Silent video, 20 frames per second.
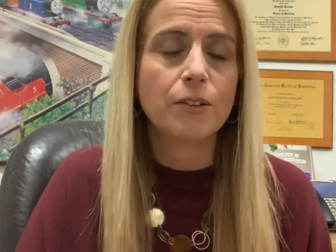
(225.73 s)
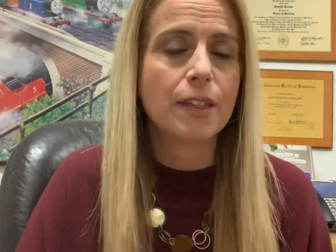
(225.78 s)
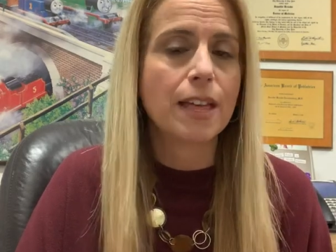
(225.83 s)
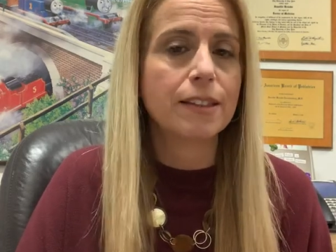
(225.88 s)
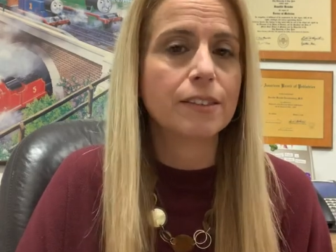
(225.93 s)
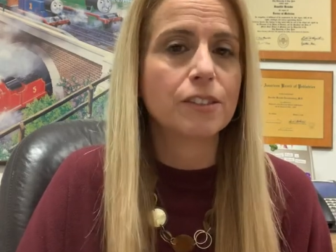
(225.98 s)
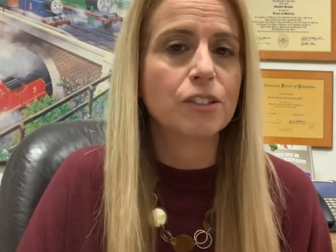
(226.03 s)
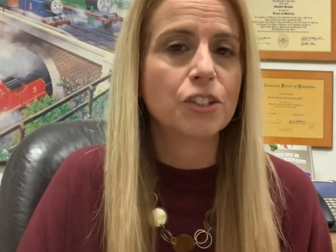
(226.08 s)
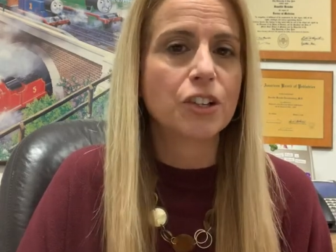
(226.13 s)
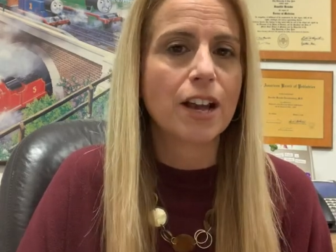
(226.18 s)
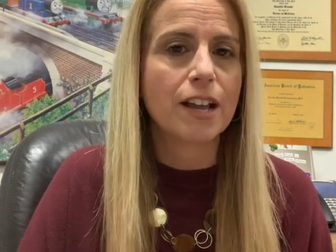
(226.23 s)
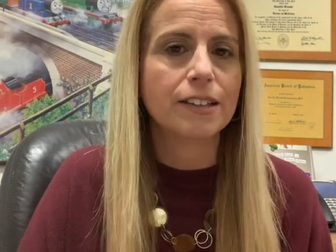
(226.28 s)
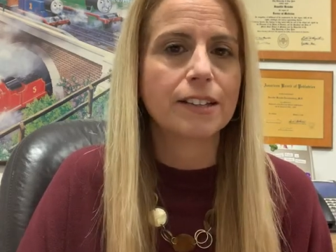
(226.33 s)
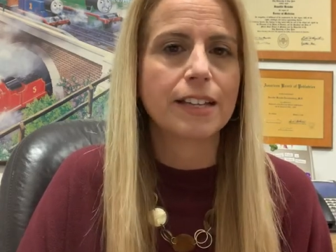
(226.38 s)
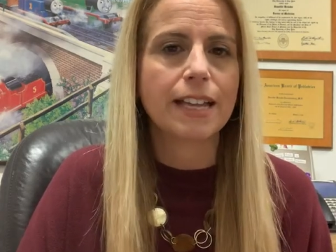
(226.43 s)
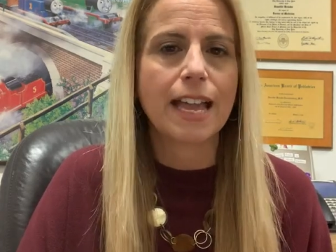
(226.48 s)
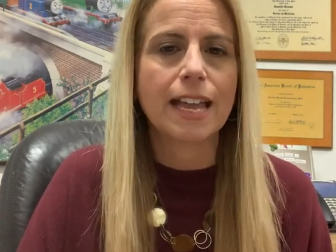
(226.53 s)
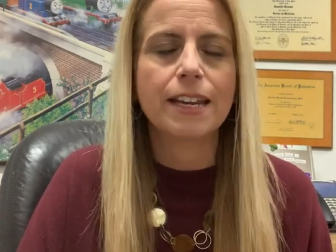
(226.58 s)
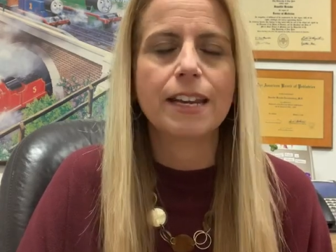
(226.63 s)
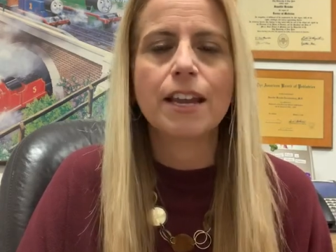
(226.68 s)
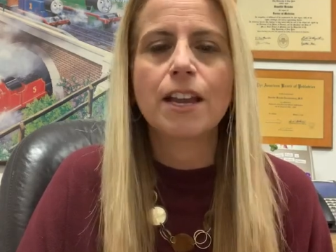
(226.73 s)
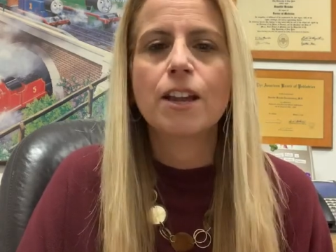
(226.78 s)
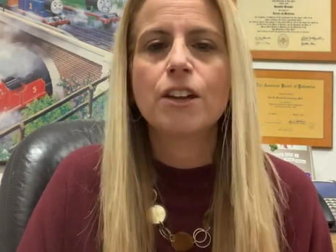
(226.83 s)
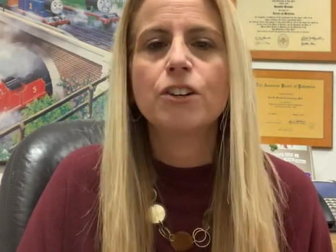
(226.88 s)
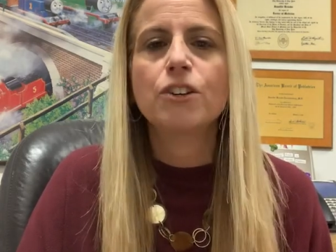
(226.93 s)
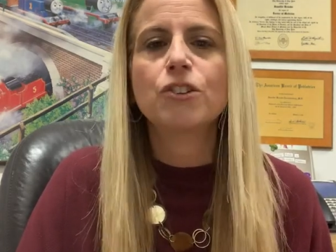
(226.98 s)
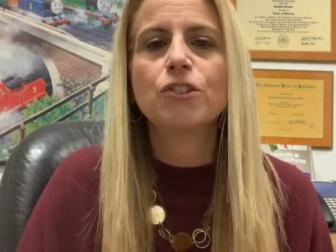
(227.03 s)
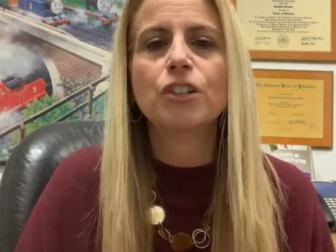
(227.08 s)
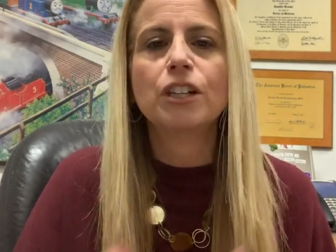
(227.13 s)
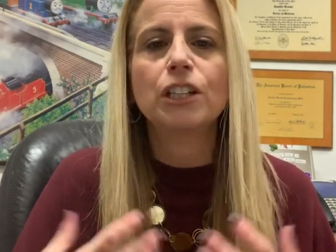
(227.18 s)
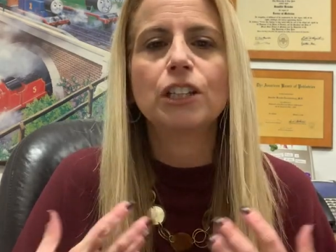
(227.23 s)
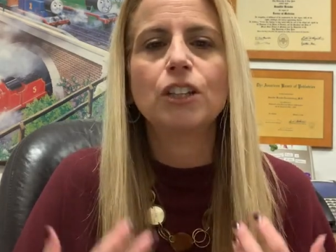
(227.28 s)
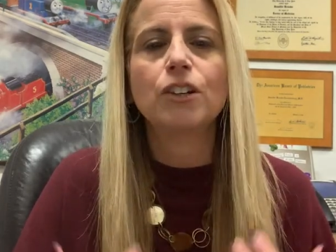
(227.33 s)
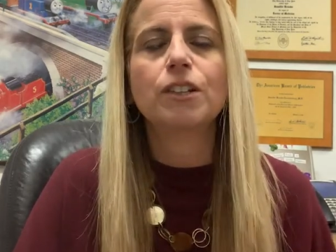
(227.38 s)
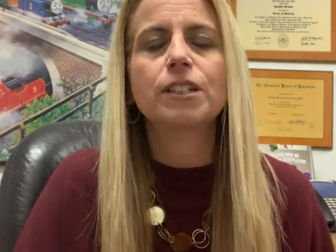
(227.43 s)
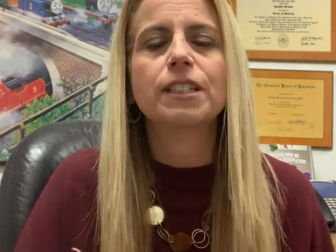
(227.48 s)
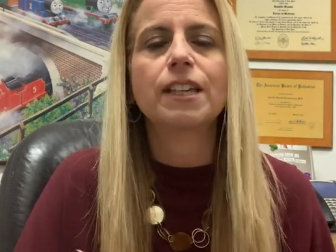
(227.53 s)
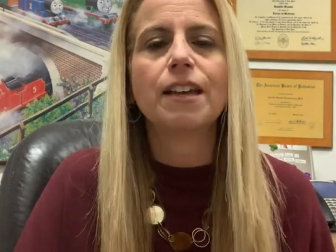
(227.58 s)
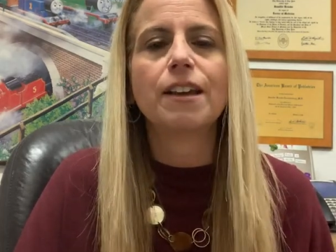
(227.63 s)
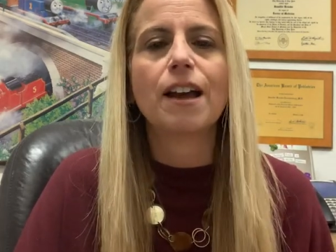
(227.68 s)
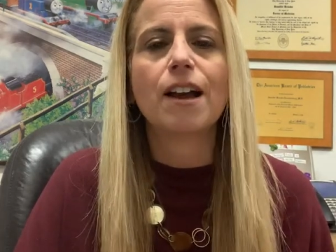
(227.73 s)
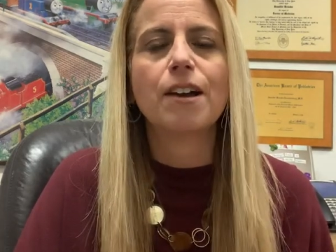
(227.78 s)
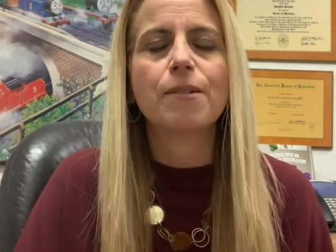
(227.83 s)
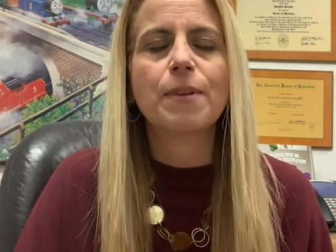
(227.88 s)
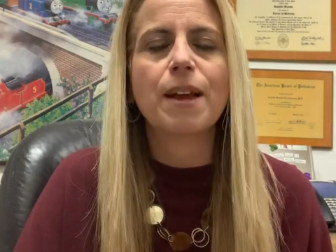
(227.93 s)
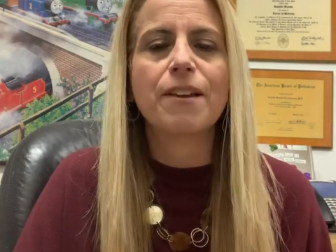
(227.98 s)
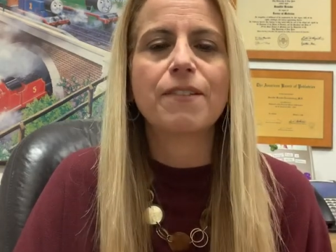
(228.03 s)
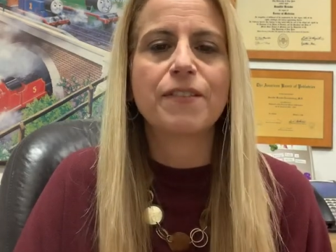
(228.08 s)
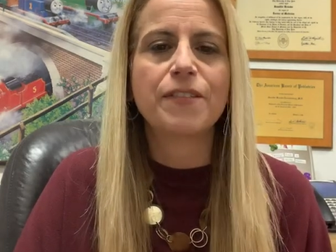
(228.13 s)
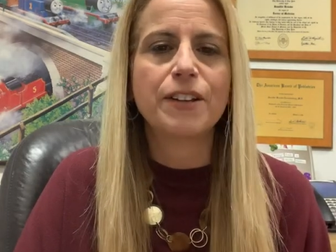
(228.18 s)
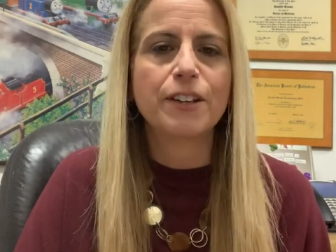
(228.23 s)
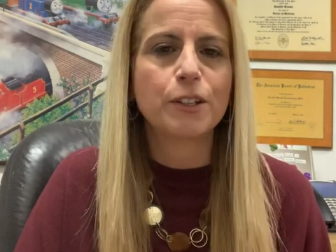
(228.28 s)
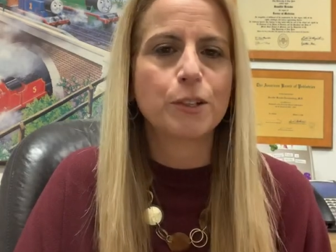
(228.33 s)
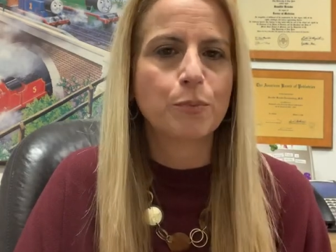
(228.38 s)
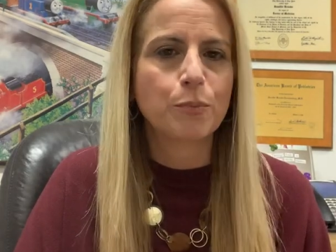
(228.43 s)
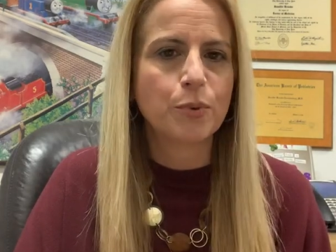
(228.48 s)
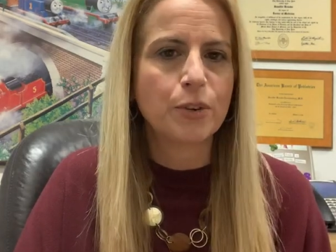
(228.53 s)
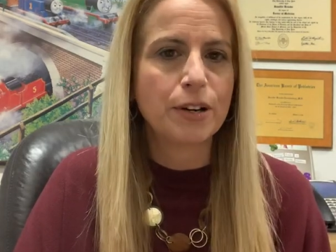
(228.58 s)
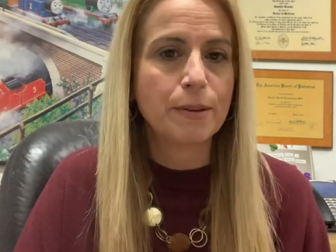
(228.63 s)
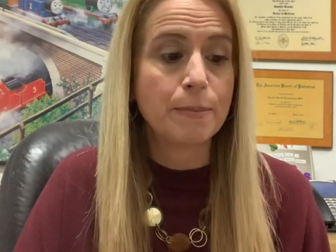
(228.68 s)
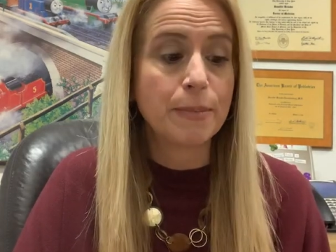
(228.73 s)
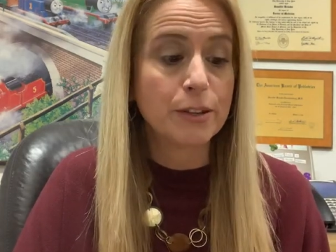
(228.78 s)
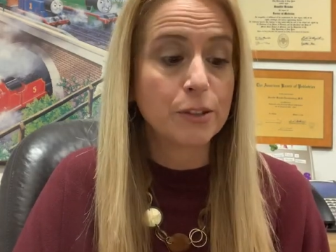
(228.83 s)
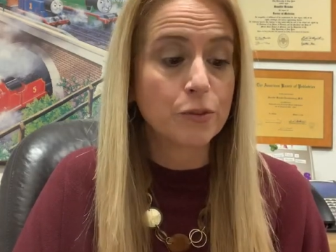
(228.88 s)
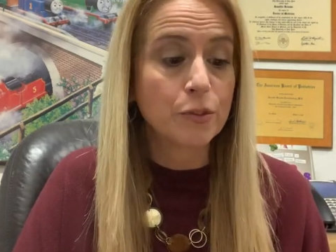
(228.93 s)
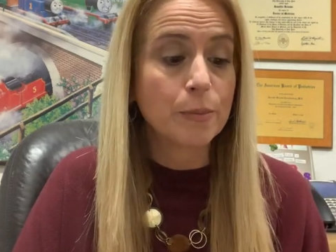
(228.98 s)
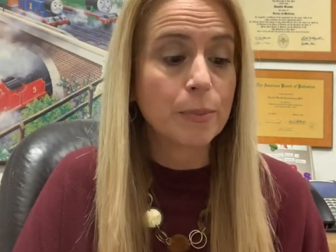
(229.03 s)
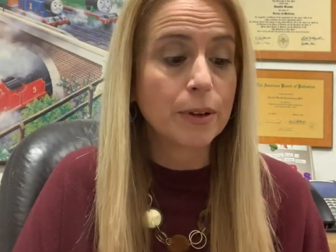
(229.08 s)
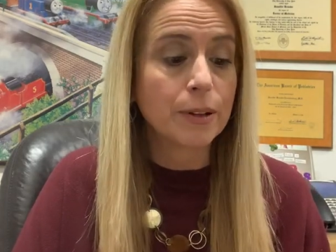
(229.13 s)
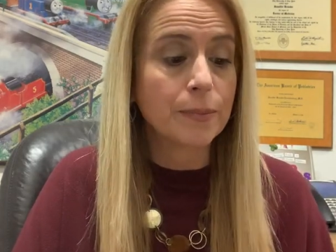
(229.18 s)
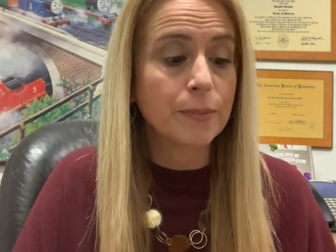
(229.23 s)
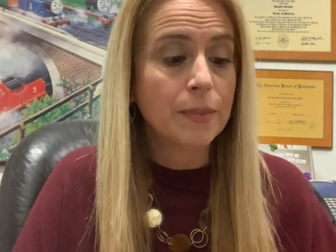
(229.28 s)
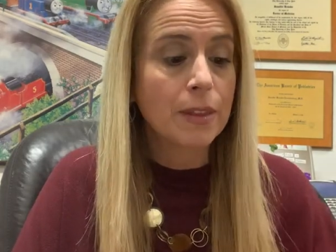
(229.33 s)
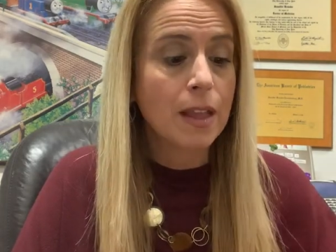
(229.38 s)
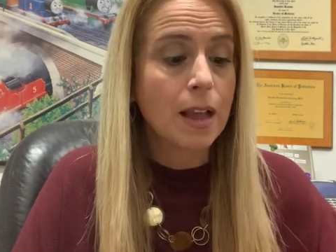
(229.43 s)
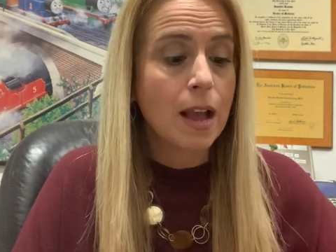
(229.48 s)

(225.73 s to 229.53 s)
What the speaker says: That the child, again, usually looks and feels pretty miserable.